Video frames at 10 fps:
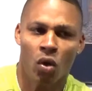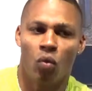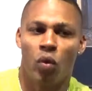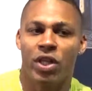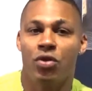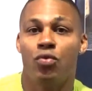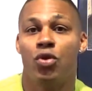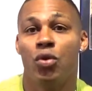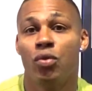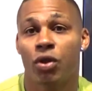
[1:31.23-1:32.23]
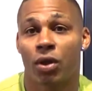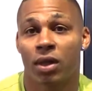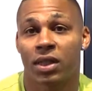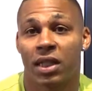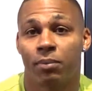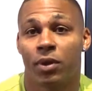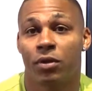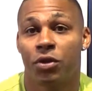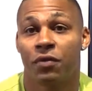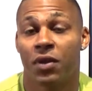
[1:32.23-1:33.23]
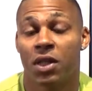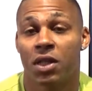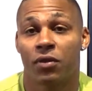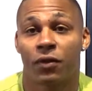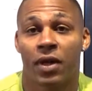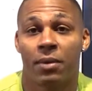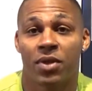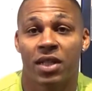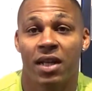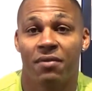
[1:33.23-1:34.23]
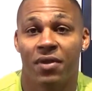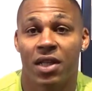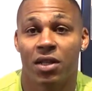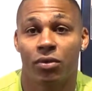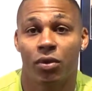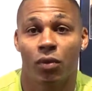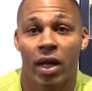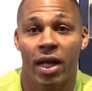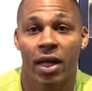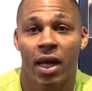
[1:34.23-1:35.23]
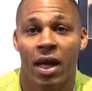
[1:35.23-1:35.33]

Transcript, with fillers: When you do start to upload your videos for Amazon Video Direct,